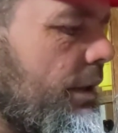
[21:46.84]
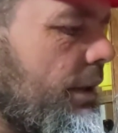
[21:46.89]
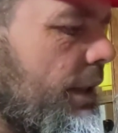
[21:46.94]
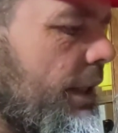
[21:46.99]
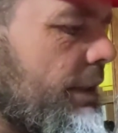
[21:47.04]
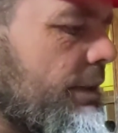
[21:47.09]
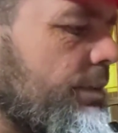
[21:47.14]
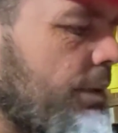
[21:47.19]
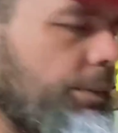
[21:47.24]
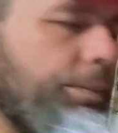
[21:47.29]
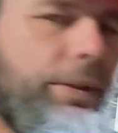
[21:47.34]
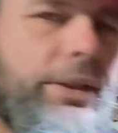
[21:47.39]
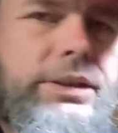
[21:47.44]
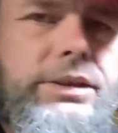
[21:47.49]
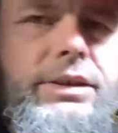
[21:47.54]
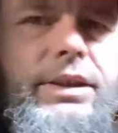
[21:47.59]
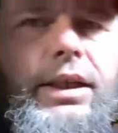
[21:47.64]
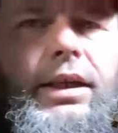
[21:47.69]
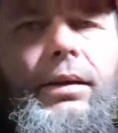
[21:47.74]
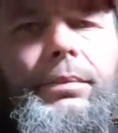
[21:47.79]
That's one
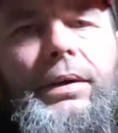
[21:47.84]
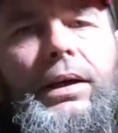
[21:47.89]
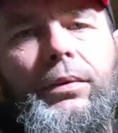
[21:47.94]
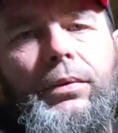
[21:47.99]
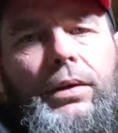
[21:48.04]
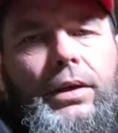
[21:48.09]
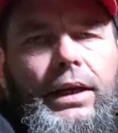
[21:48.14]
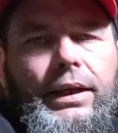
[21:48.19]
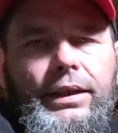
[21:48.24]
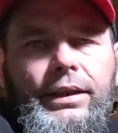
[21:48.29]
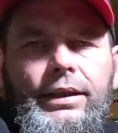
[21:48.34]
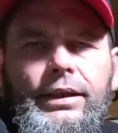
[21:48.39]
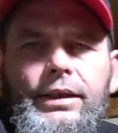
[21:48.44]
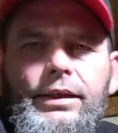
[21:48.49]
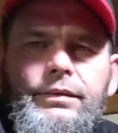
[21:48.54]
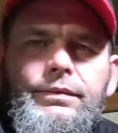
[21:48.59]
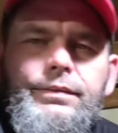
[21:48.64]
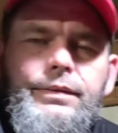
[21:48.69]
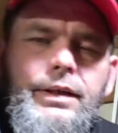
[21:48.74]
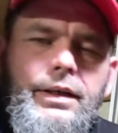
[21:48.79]
place. The thing about where I
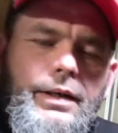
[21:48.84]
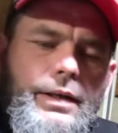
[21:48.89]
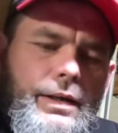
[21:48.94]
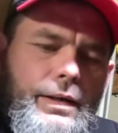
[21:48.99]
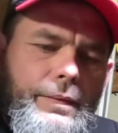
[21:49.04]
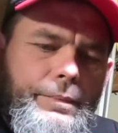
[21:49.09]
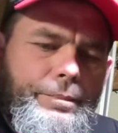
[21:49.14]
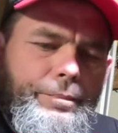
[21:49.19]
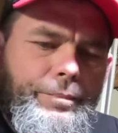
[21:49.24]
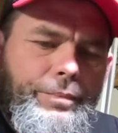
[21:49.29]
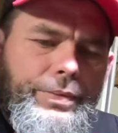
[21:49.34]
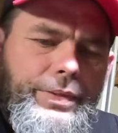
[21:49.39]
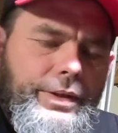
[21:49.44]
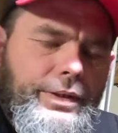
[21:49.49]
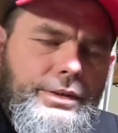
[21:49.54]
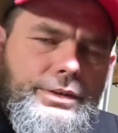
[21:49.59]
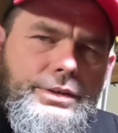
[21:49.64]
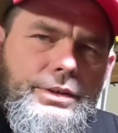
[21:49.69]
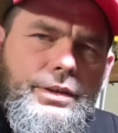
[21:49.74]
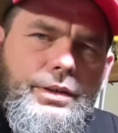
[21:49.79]
live,
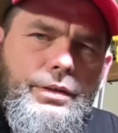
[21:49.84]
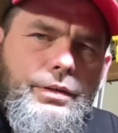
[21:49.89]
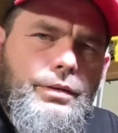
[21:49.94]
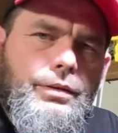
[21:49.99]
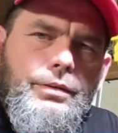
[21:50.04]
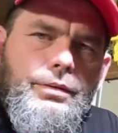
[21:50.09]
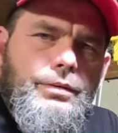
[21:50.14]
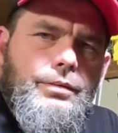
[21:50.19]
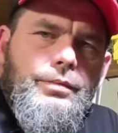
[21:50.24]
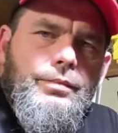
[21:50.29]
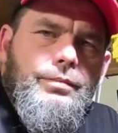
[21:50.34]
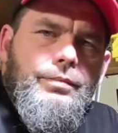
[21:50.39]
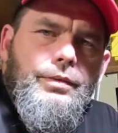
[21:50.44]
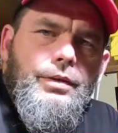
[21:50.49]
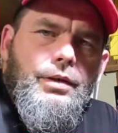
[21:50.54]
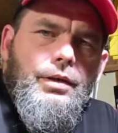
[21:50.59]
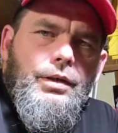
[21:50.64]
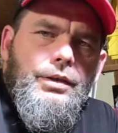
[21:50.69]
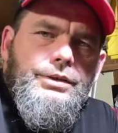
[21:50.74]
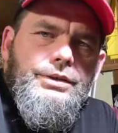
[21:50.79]
there's no
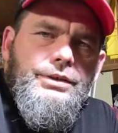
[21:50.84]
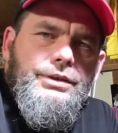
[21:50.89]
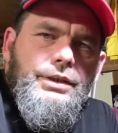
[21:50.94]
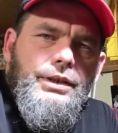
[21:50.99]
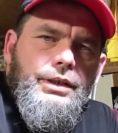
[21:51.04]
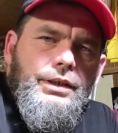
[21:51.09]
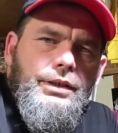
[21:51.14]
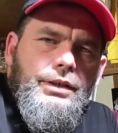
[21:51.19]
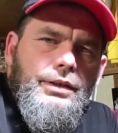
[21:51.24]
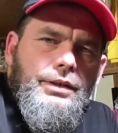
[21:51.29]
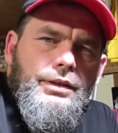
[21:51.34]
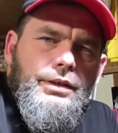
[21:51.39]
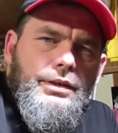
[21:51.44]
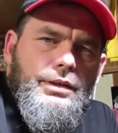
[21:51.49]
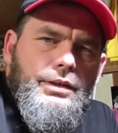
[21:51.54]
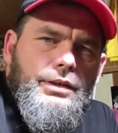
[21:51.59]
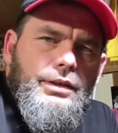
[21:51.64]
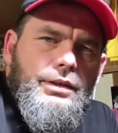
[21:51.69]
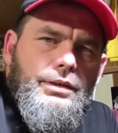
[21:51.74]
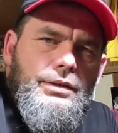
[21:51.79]

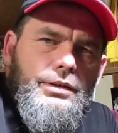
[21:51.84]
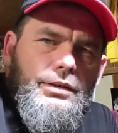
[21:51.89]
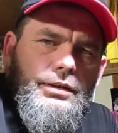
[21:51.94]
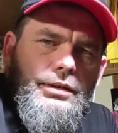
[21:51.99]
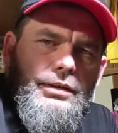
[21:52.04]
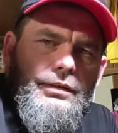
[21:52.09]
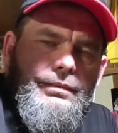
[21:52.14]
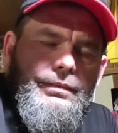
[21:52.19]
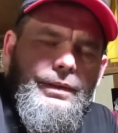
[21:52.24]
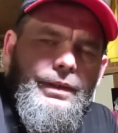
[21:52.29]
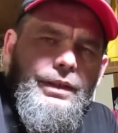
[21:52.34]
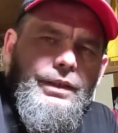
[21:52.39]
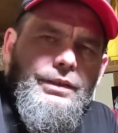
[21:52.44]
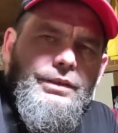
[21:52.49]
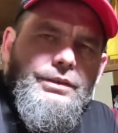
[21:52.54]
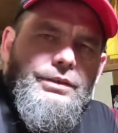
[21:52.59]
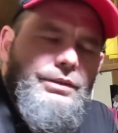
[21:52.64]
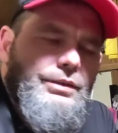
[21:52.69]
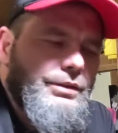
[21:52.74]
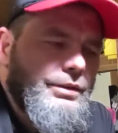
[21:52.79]
RC, events.